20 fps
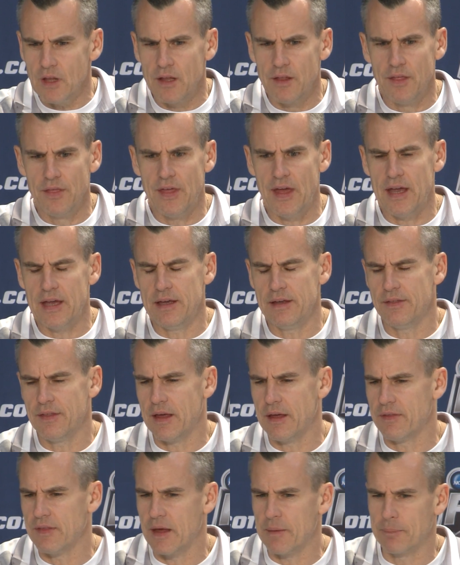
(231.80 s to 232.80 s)
they,
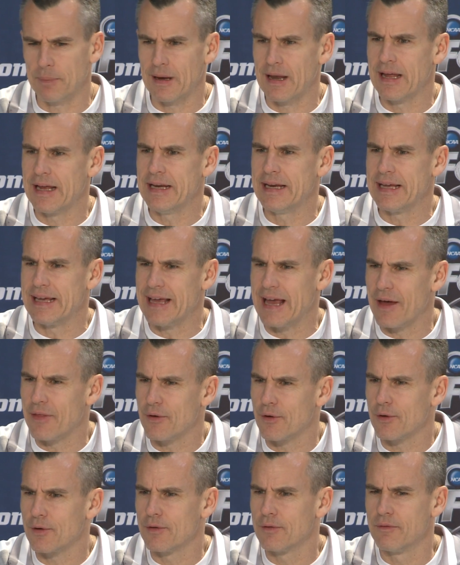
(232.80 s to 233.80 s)
they, they play
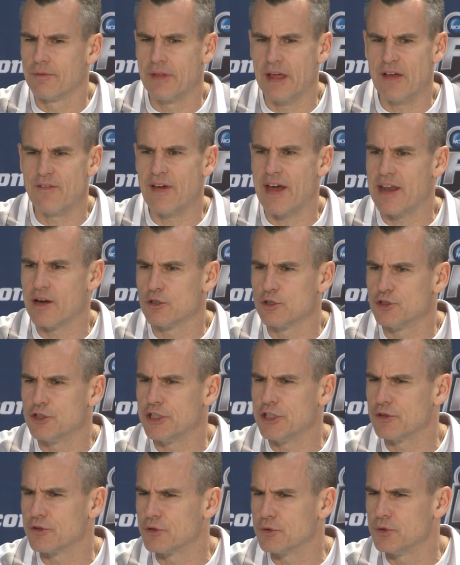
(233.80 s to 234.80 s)
together. They have
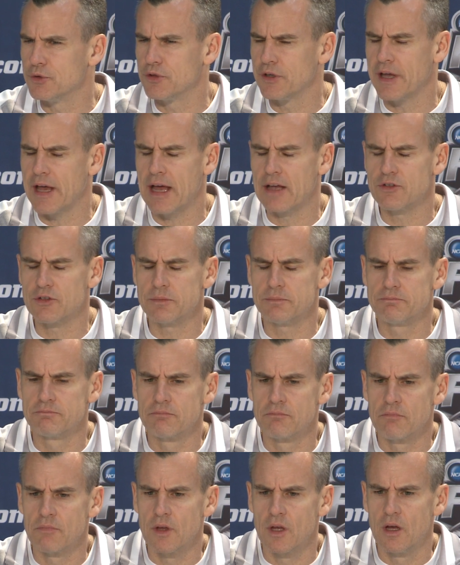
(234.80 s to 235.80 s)
energy, enthusiasm.
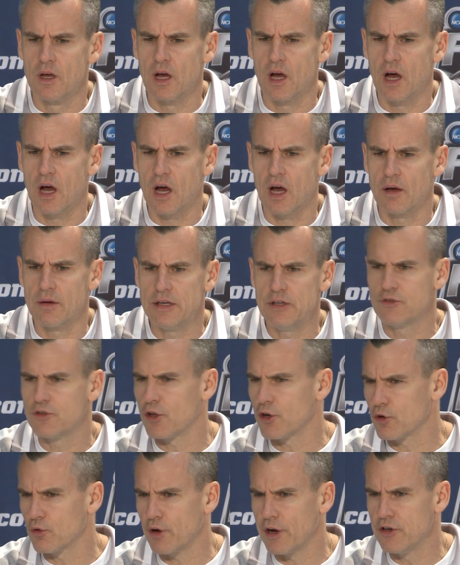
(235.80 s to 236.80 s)
Uh, he's
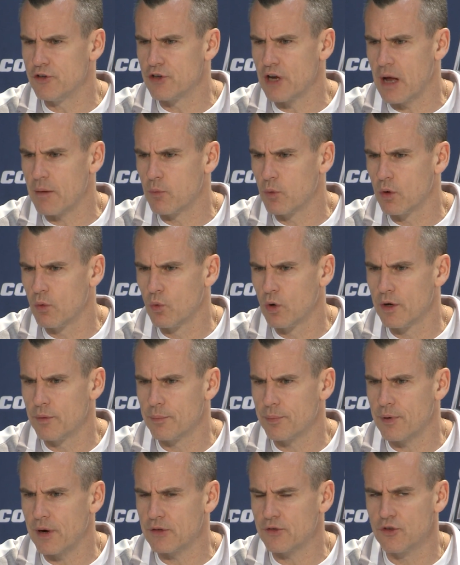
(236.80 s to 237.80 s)
done a great job. What, what,
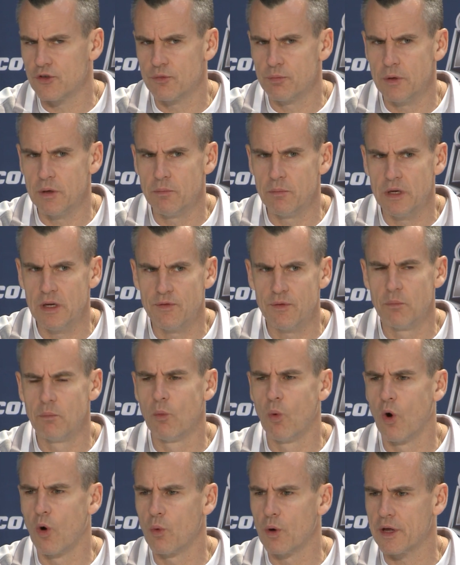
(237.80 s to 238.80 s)
impresses me even
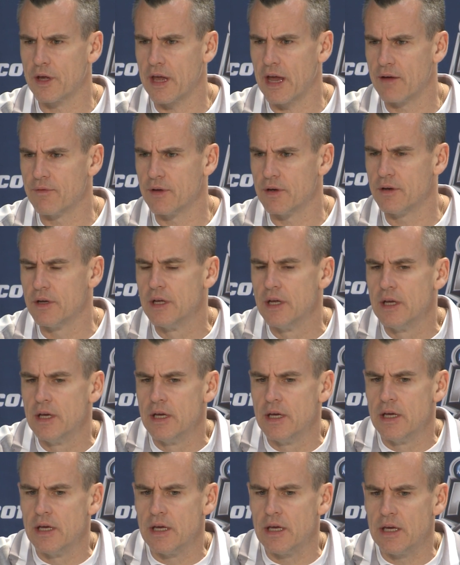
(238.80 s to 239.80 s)
more with Kevin
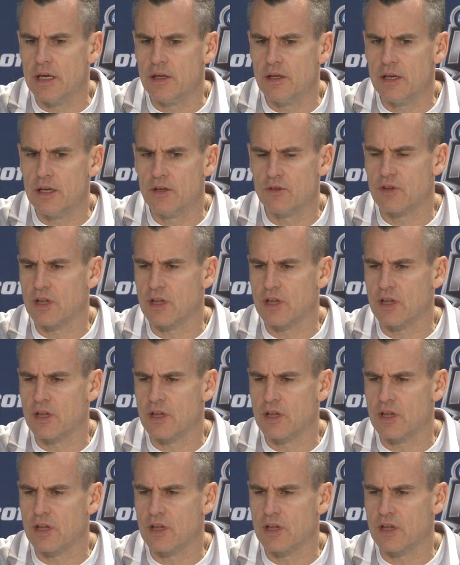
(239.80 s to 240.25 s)
is, is,